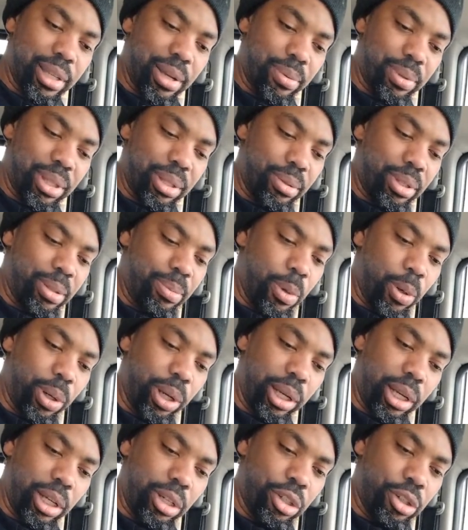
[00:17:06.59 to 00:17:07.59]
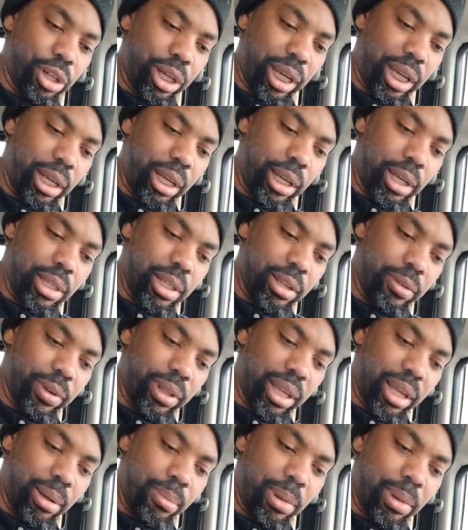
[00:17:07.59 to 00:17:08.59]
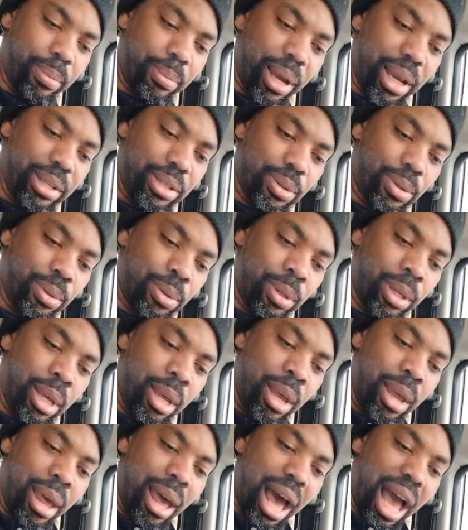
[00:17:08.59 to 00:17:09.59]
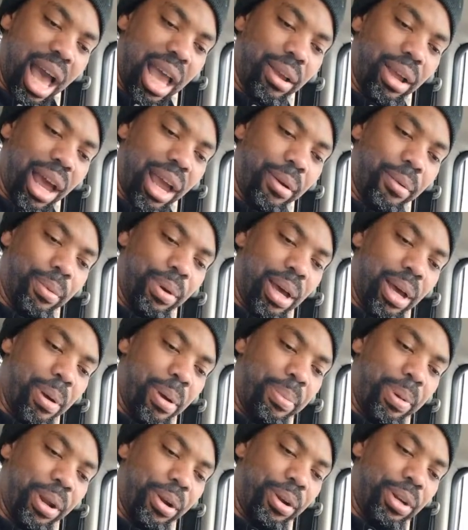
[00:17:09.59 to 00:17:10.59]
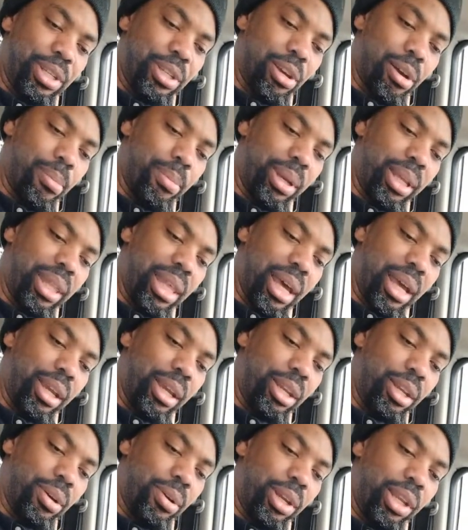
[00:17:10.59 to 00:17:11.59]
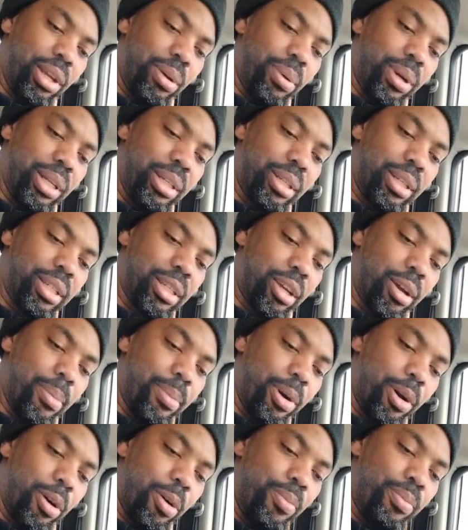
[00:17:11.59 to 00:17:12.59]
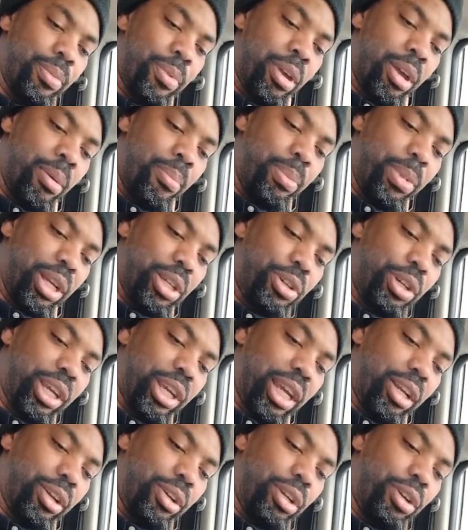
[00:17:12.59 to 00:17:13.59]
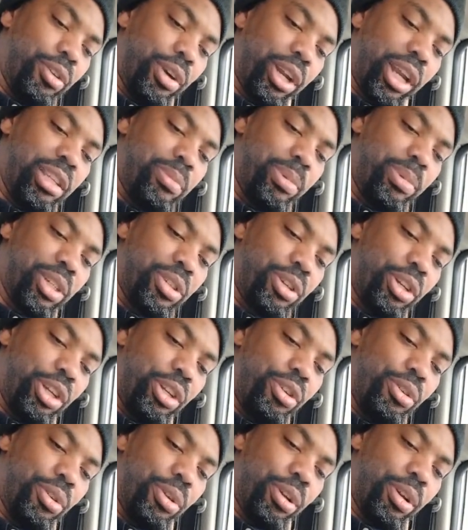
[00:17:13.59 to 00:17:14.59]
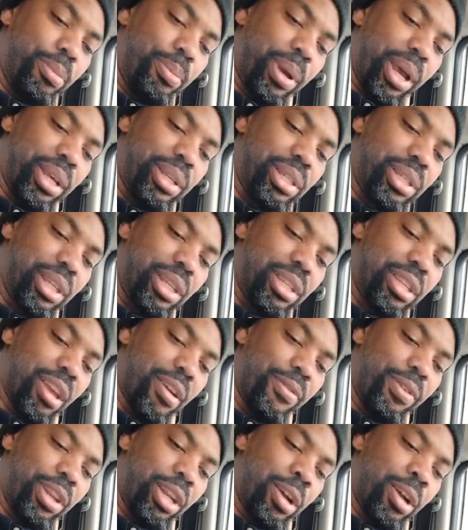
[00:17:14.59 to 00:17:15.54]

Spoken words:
I wasn't smoking and drinking and stuff like that in my high school. My parents taught me that, you know what, just come home, make sure you get good grades, make sure you do your best and stuff.